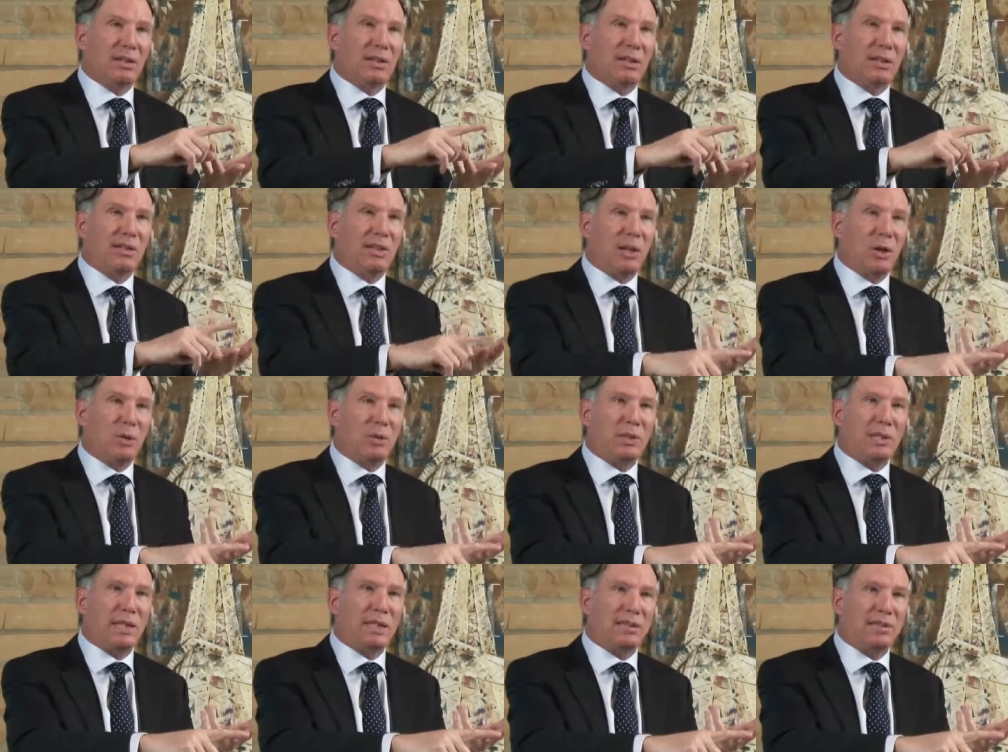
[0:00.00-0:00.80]
They
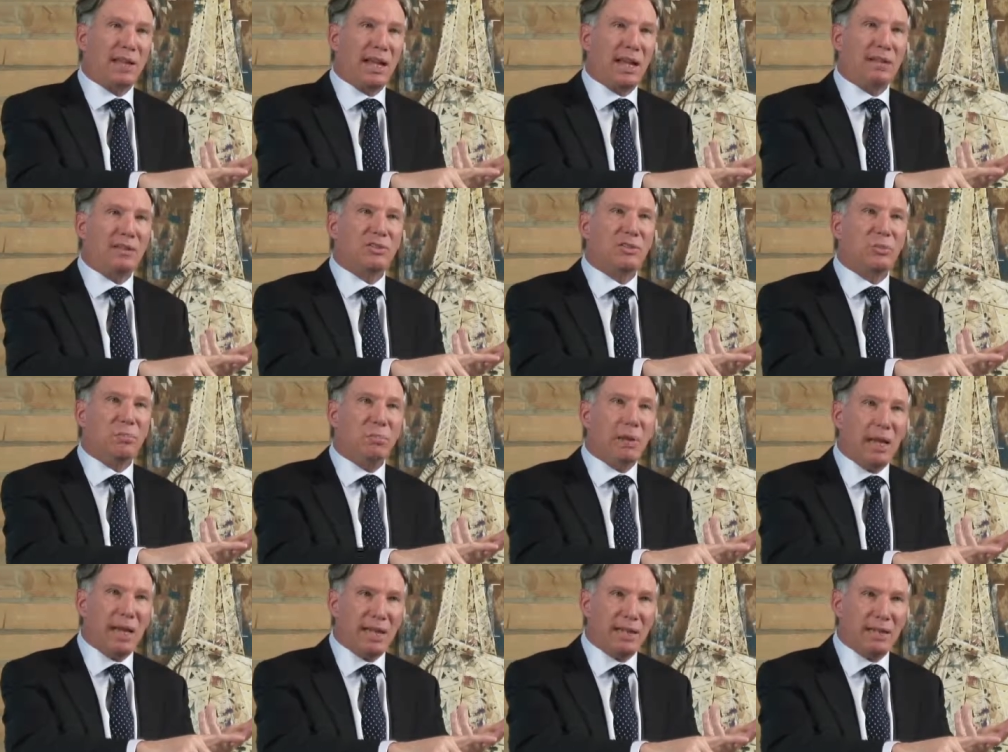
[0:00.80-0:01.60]
only intend to
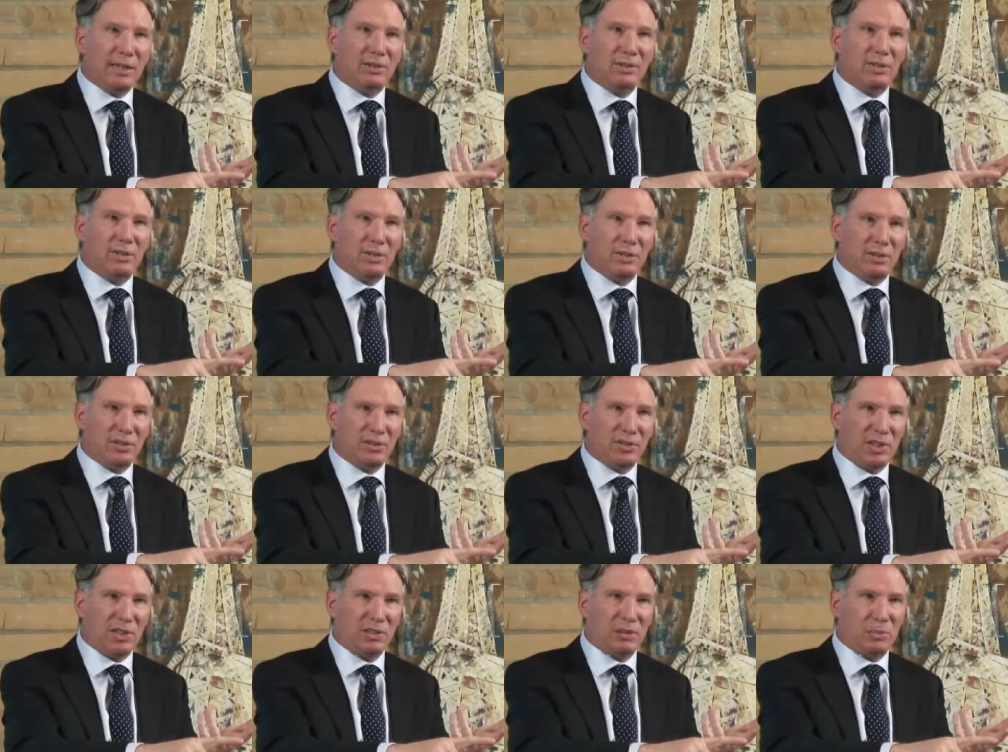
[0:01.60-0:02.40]
manage the
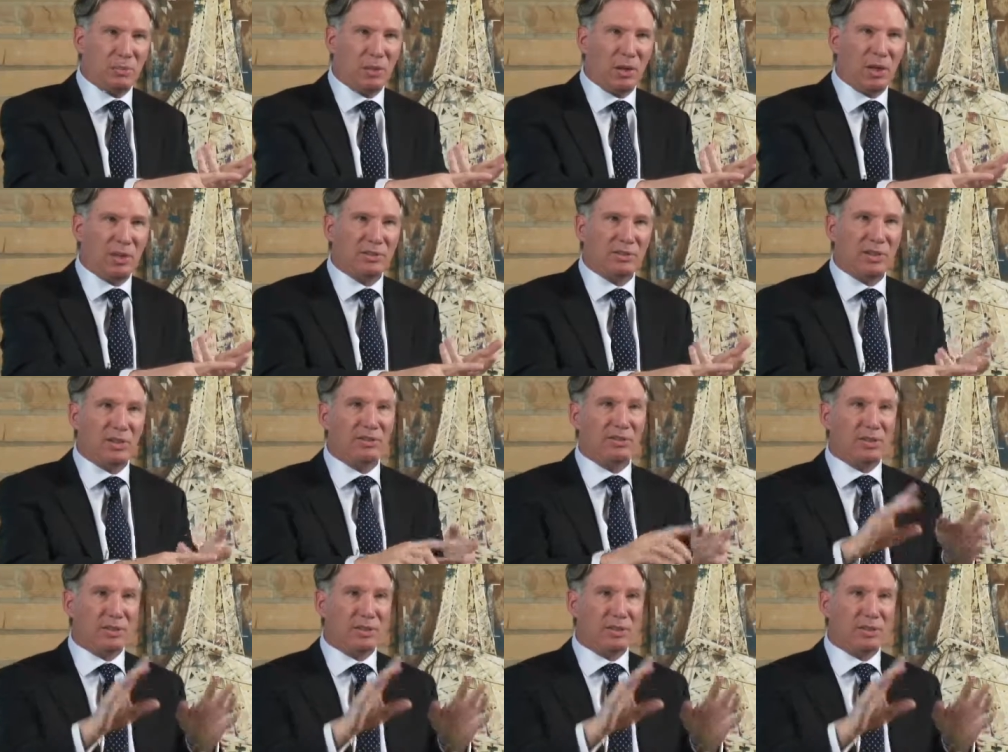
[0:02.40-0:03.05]
disease process.